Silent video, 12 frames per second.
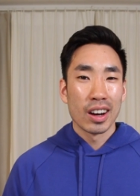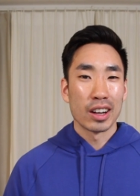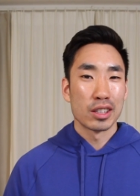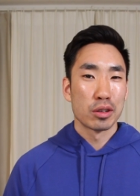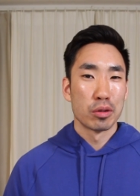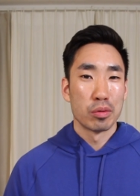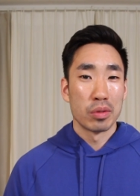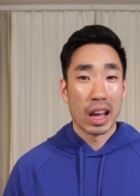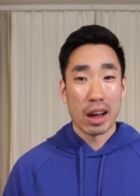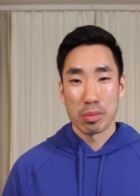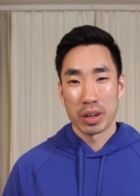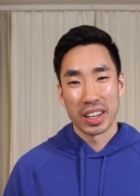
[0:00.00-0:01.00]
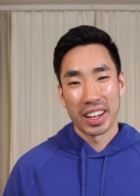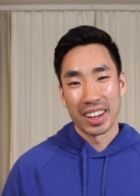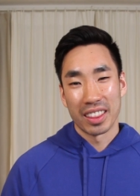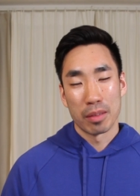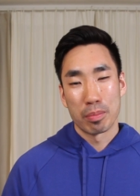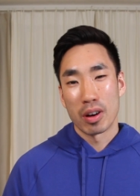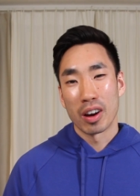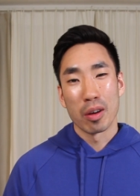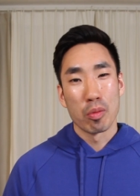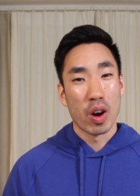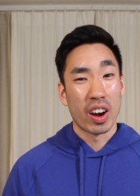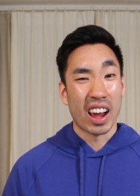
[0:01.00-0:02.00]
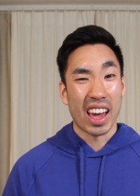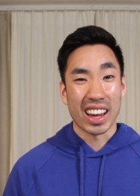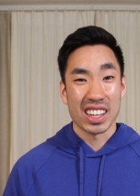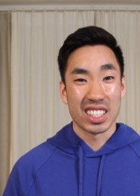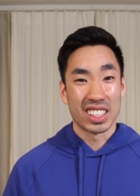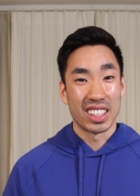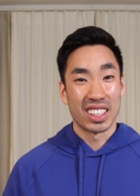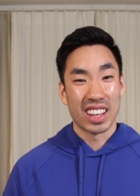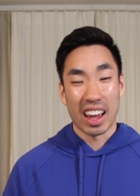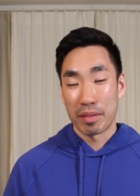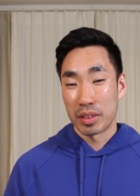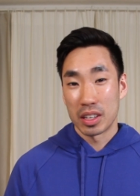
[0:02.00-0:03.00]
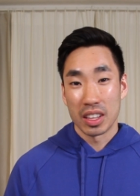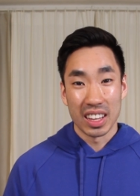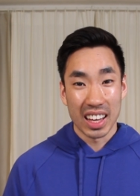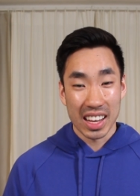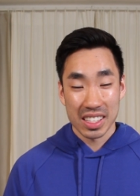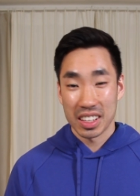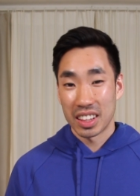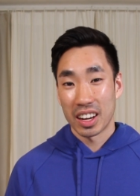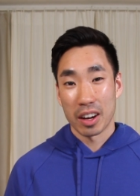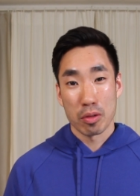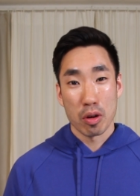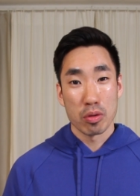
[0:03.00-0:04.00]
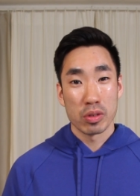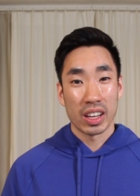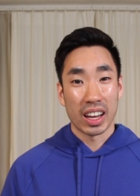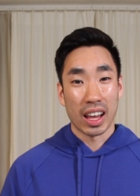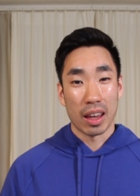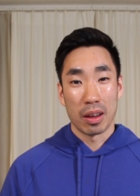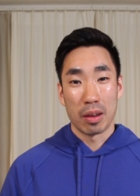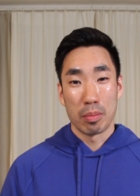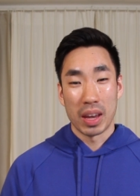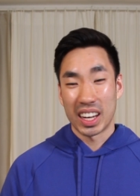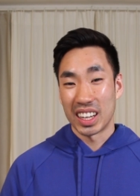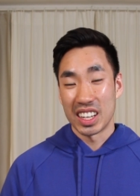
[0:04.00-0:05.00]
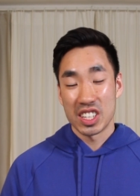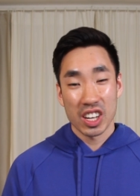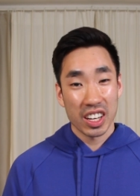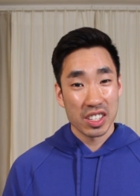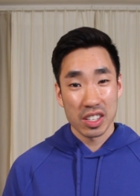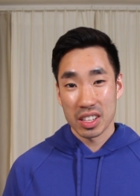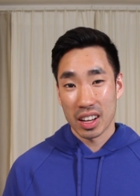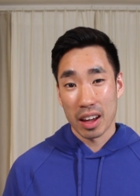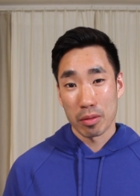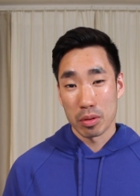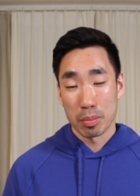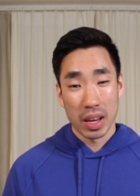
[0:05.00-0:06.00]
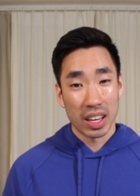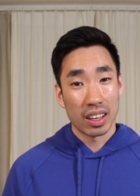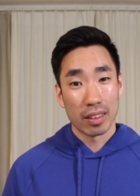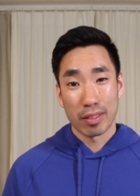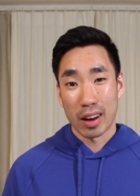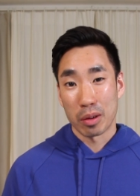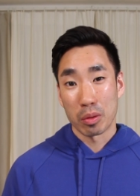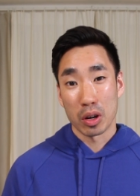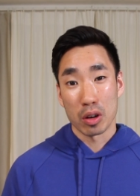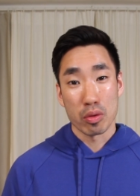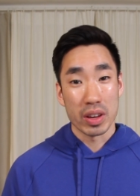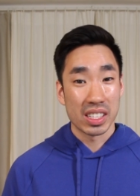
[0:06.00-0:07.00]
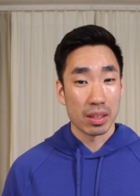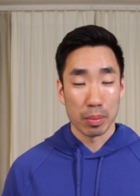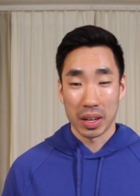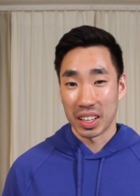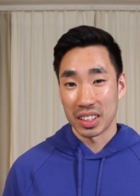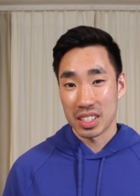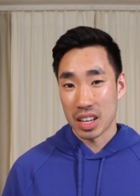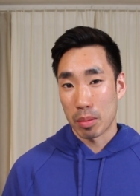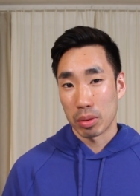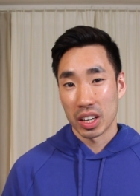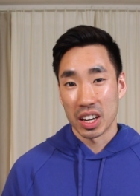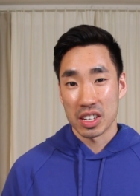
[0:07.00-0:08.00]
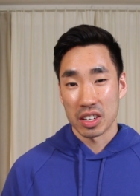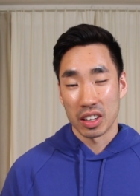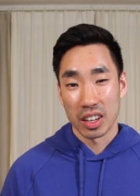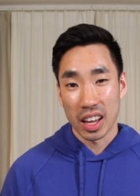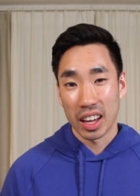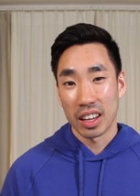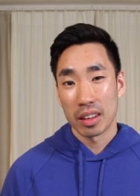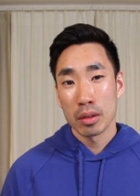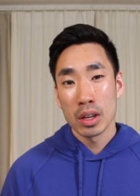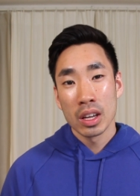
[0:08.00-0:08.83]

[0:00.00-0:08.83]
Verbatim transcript: Alright, so now I'm going to get into the part where I actually dive into the essay that I wrote and I make any changes that I would make if I were resubmitting this application today.